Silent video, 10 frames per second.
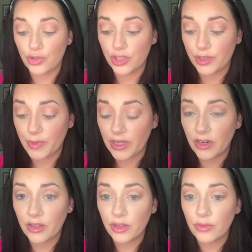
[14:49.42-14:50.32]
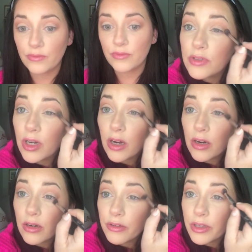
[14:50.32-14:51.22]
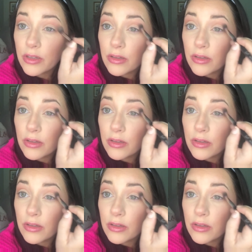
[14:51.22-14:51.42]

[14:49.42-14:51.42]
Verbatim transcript: just being a little turd.